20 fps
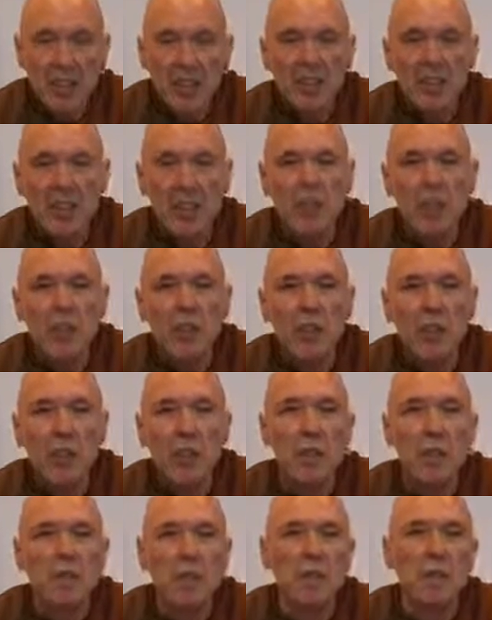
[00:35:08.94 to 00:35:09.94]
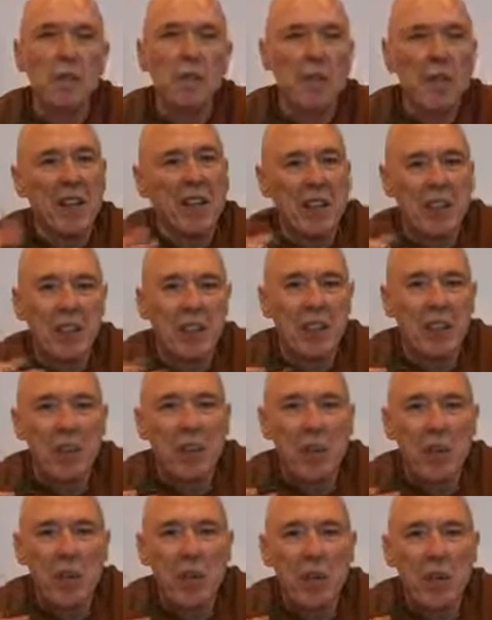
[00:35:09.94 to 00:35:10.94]
Those of you, well, just
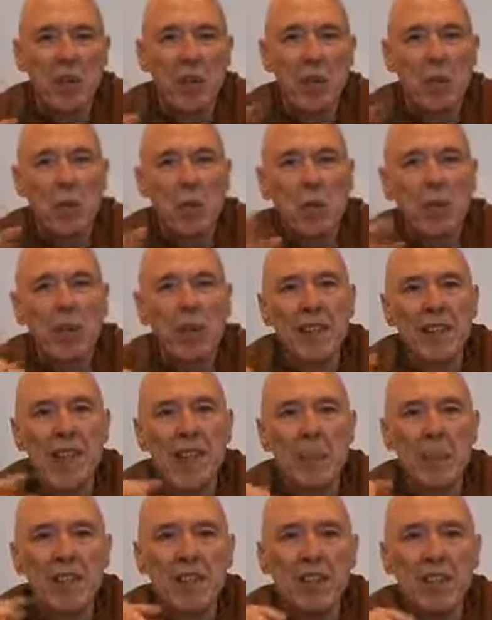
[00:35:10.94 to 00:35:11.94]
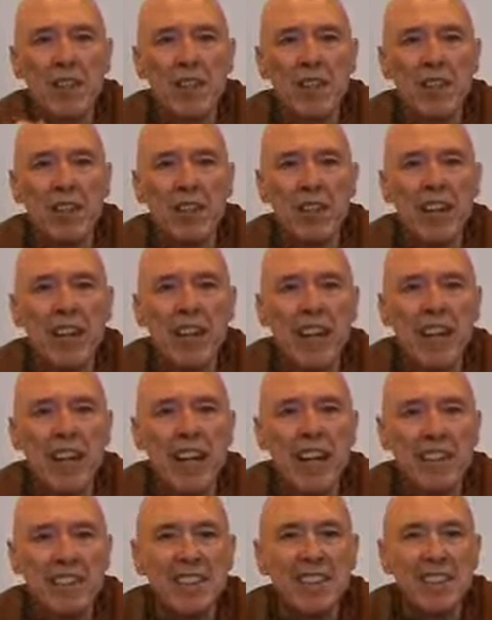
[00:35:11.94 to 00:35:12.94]
about all of you who have been coming to the earlier
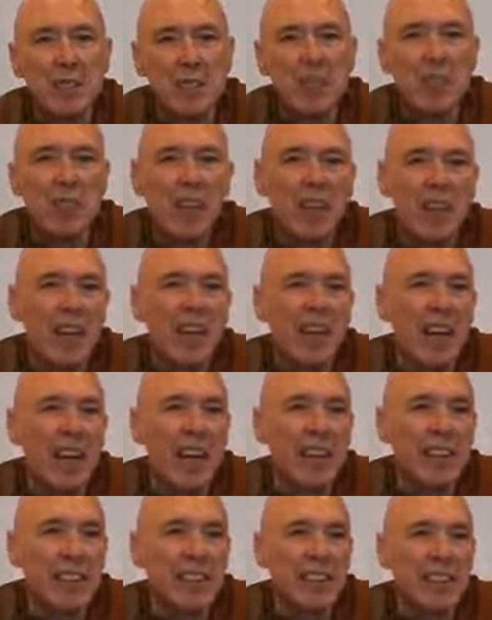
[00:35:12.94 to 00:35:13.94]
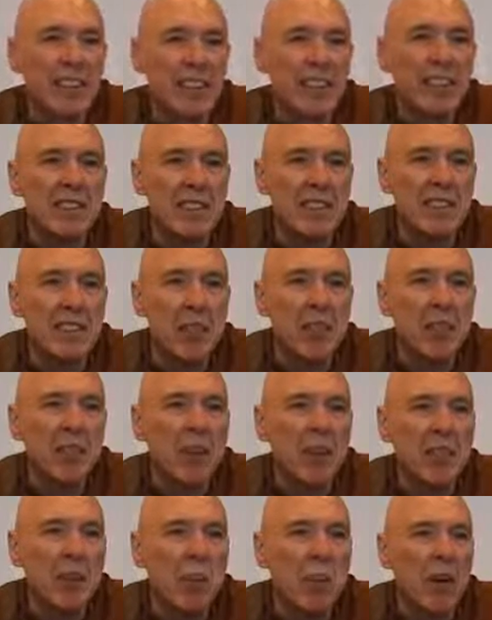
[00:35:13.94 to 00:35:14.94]
classes will recognize some of
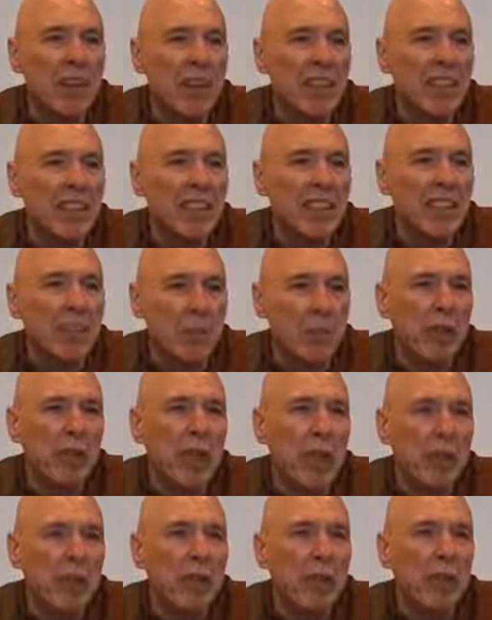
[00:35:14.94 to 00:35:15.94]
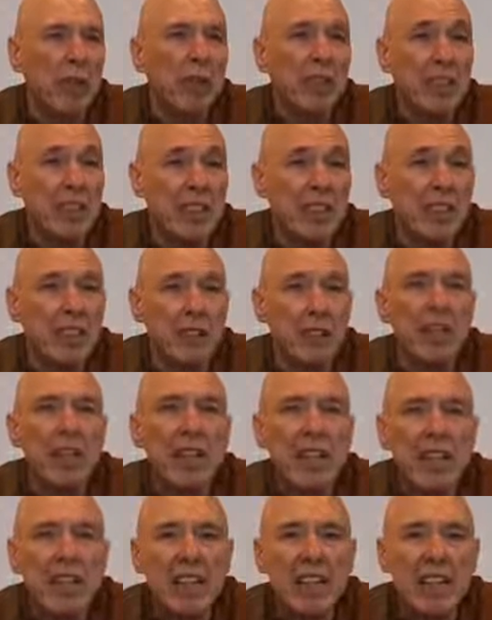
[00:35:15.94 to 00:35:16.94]
these qualities. We came across them
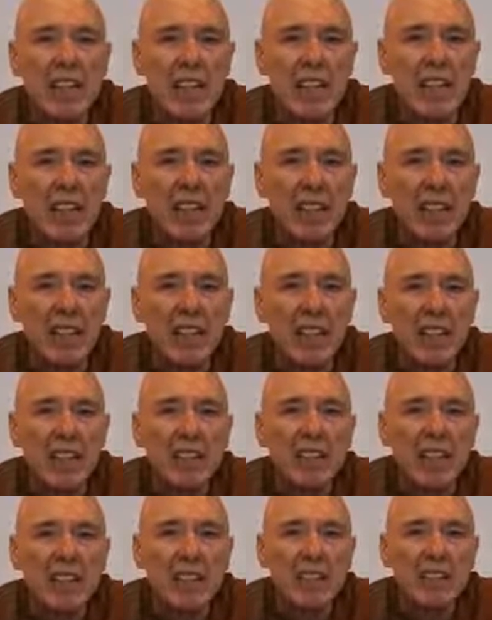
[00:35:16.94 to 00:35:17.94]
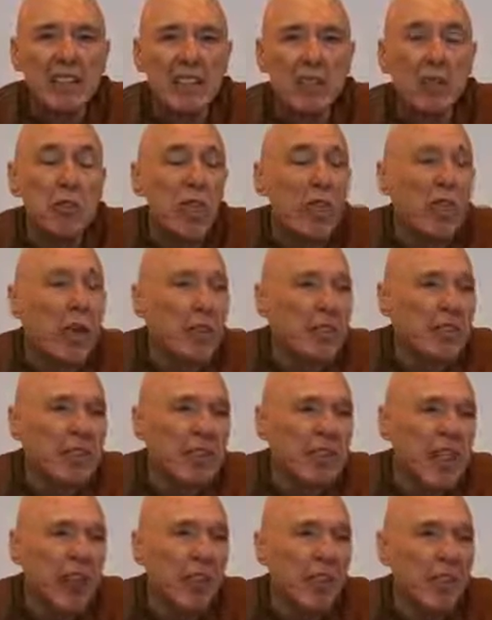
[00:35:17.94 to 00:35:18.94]
in Sutta number
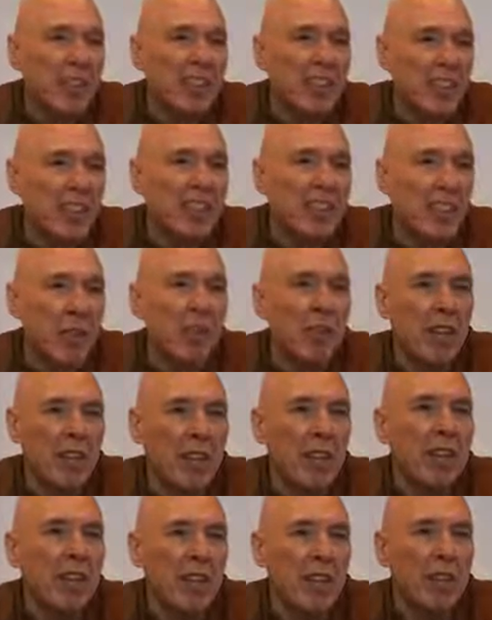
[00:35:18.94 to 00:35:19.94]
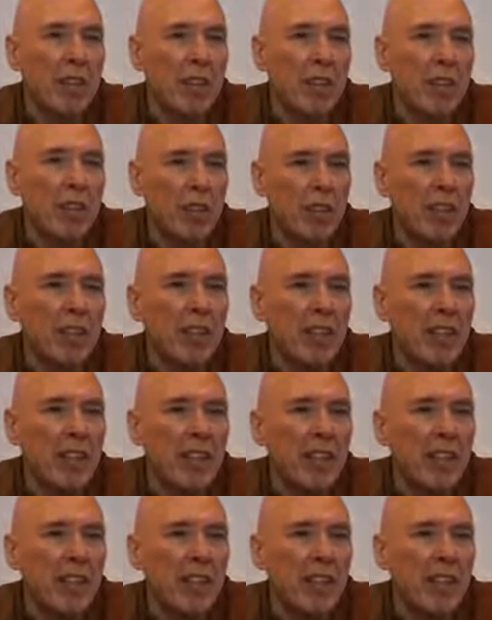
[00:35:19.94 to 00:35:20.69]
7, the simile of the cloth.